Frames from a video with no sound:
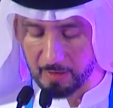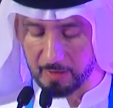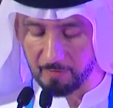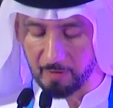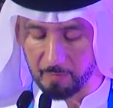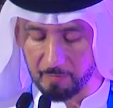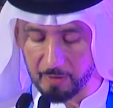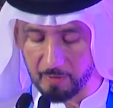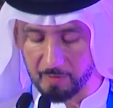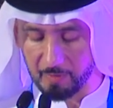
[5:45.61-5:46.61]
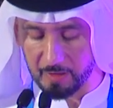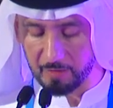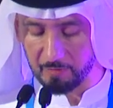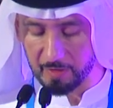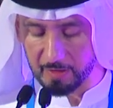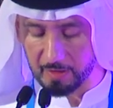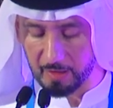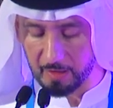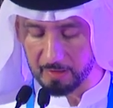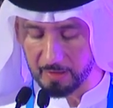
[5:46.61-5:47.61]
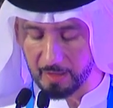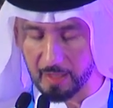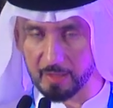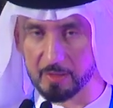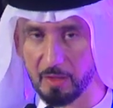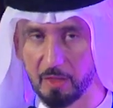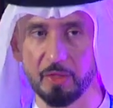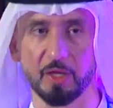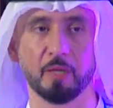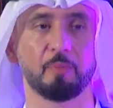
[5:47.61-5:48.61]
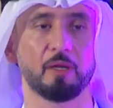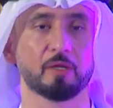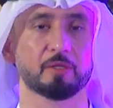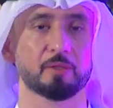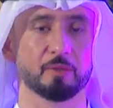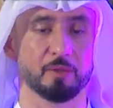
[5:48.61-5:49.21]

the development of the Metaverse in the country has 3 pillars: